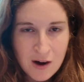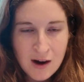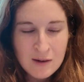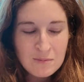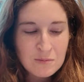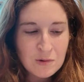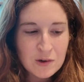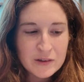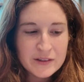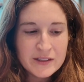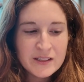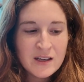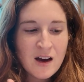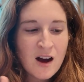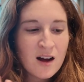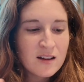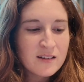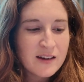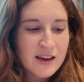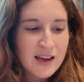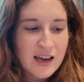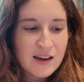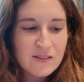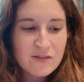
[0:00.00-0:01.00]
I'm really
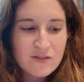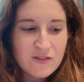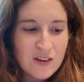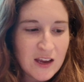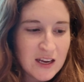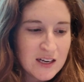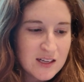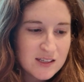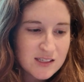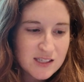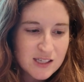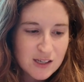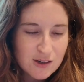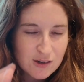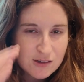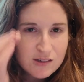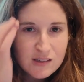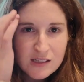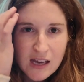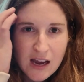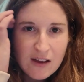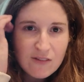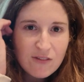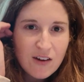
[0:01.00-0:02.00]
not a fantasy or
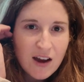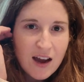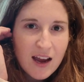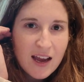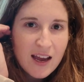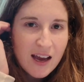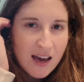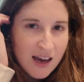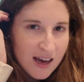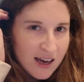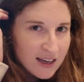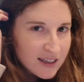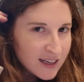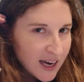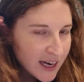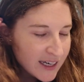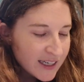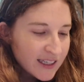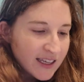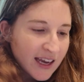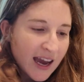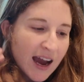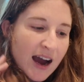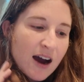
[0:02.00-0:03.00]
sci-fi
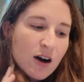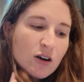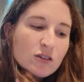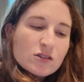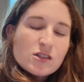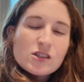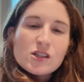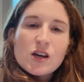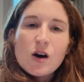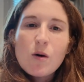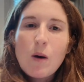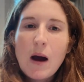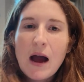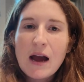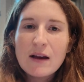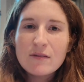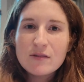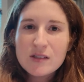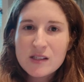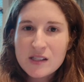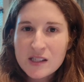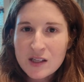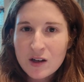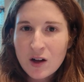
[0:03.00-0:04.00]
kind of gal. So
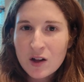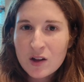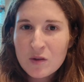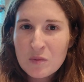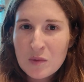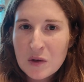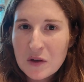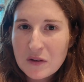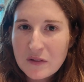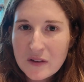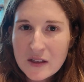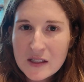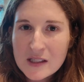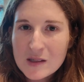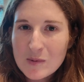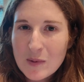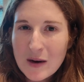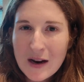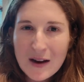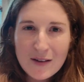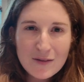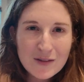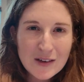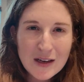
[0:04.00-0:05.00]
I've seen all the movies,
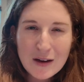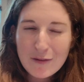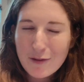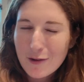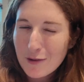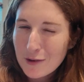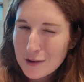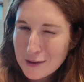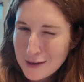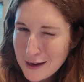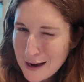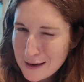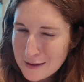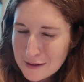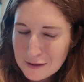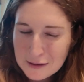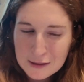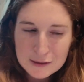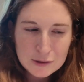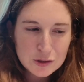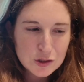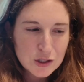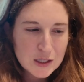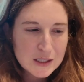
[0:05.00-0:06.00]
but I've never really had an
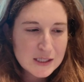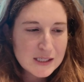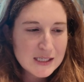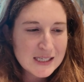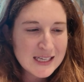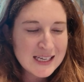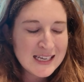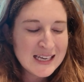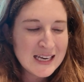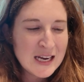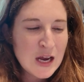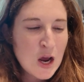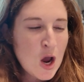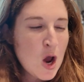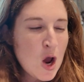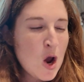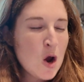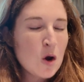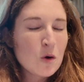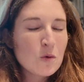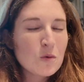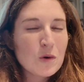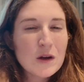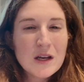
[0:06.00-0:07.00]
interest in
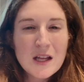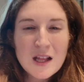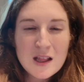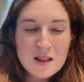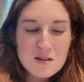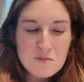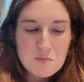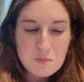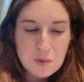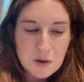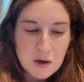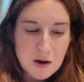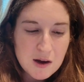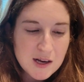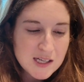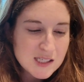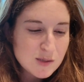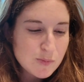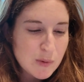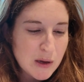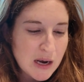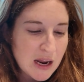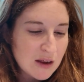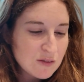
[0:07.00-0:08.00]
reading the books,
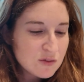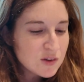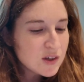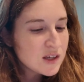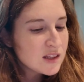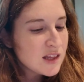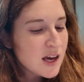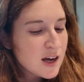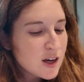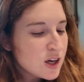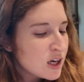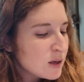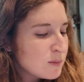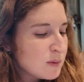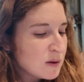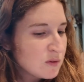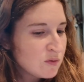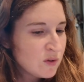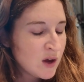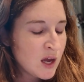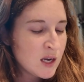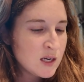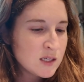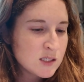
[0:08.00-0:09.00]
but I feel like that could be
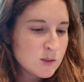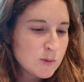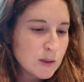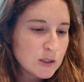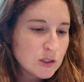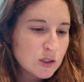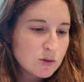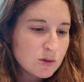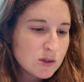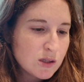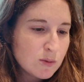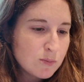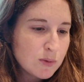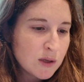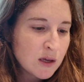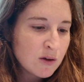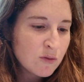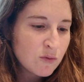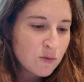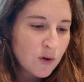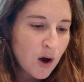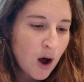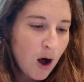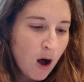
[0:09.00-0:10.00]
fun, especially with it being
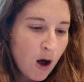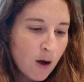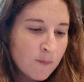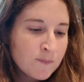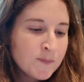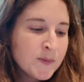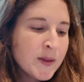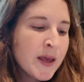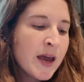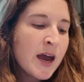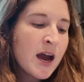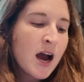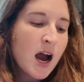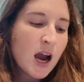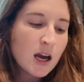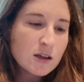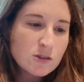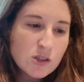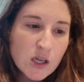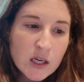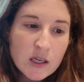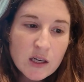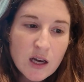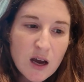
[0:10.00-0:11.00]
fall. I
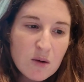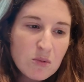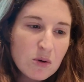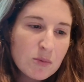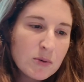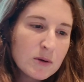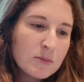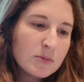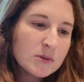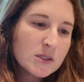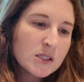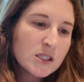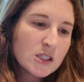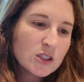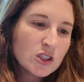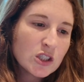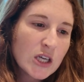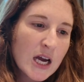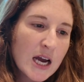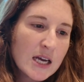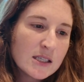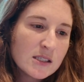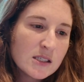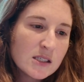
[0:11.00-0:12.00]
also had a couple people
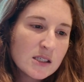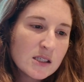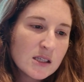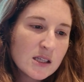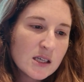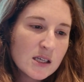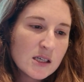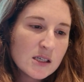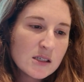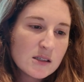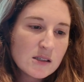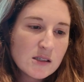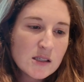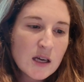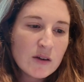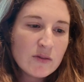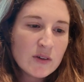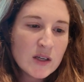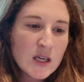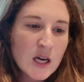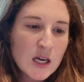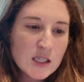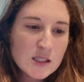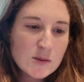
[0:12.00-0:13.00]
suggest The
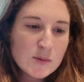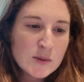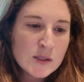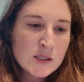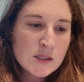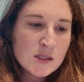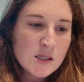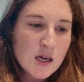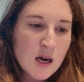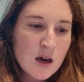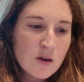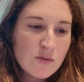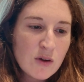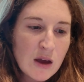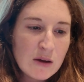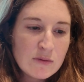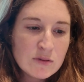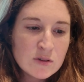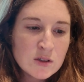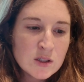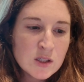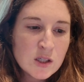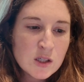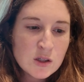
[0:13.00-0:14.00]
Seven Husbands of
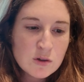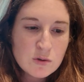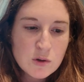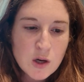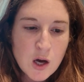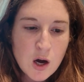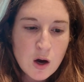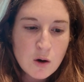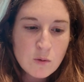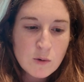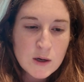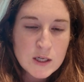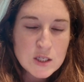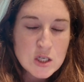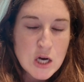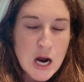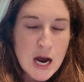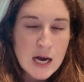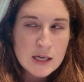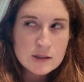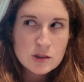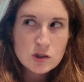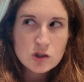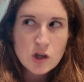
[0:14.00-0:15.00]
Evelyn Hugo, which
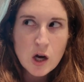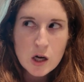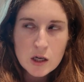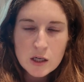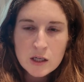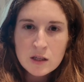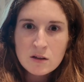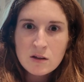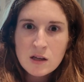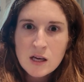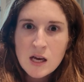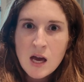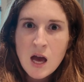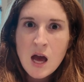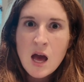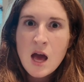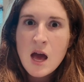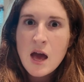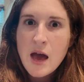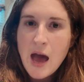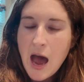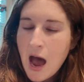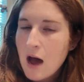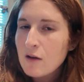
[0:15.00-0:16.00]
I shockingly
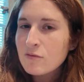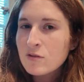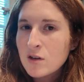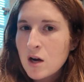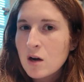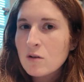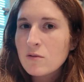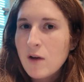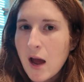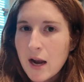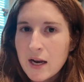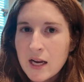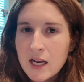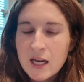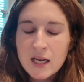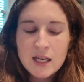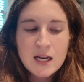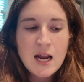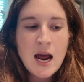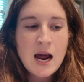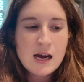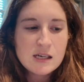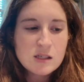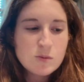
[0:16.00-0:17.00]
have not read it, and
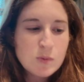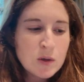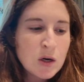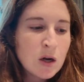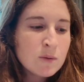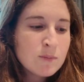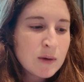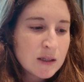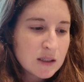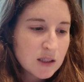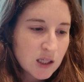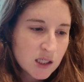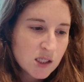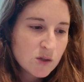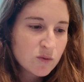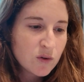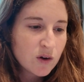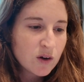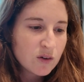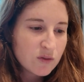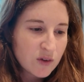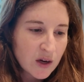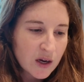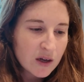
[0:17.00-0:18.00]
it has been on my list
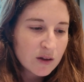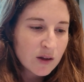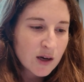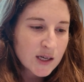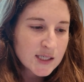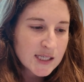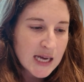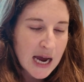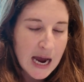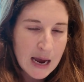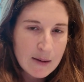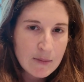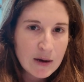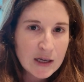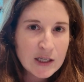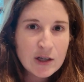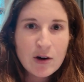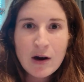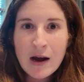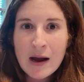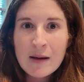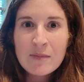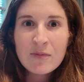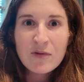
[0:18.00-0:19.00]
for a very long time. I know
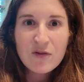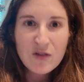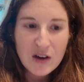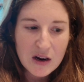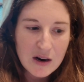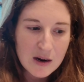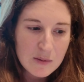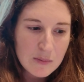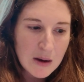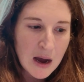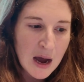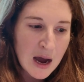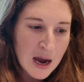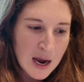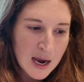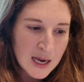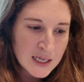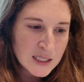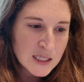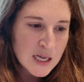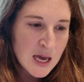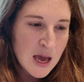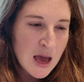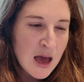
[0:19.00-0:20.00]
I'm very
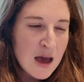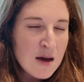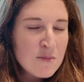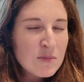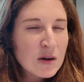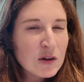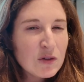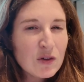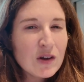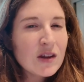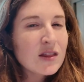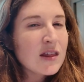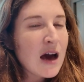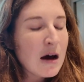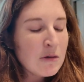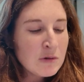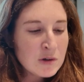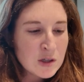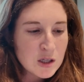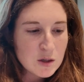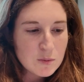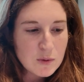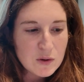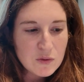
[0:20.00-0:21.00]
behind, but I feel like that
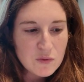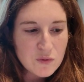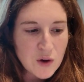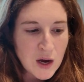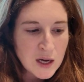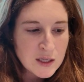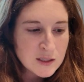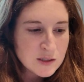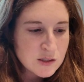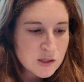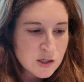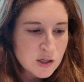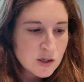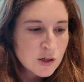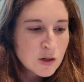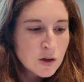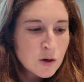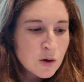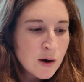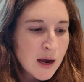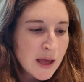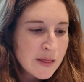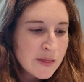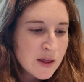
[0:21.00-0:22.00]
one could be fun
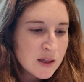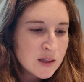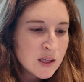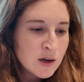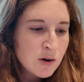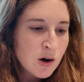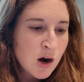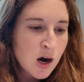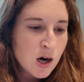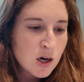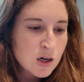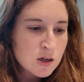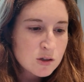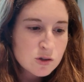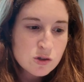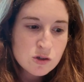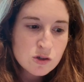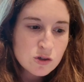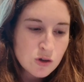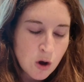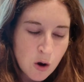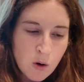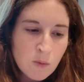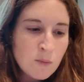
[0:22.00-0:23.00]
too. And then there are
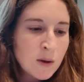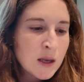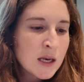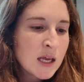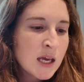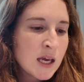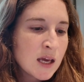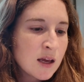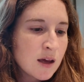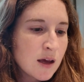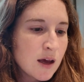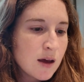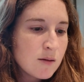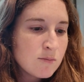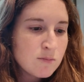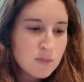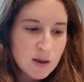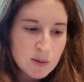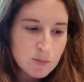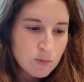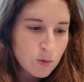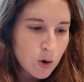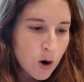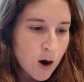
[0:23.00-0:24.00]
so many
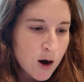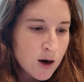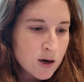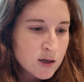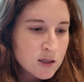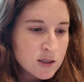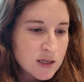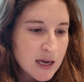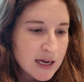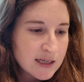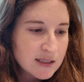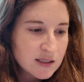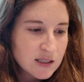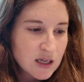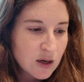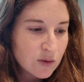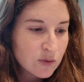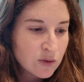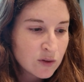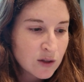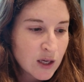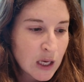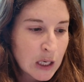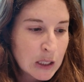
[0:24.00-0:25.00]
memoirs. I
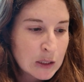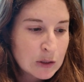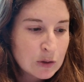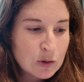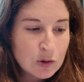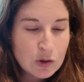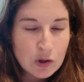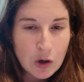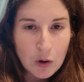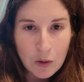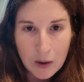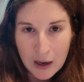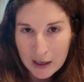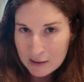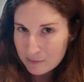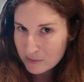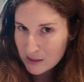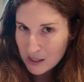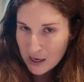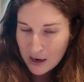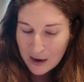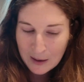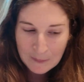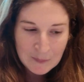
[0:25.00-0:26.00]
definitely don't have
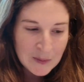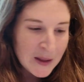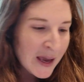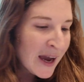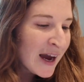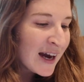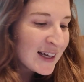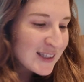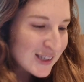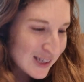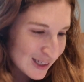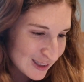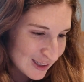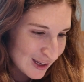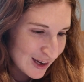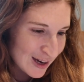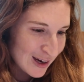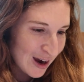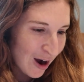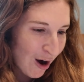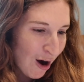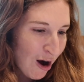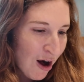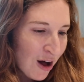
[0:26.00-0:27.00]
time to
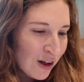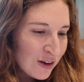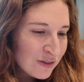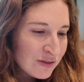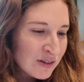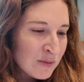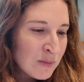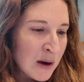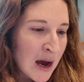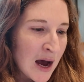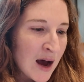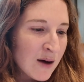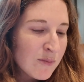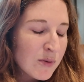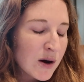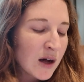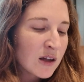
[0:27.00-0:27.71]
look all of them up.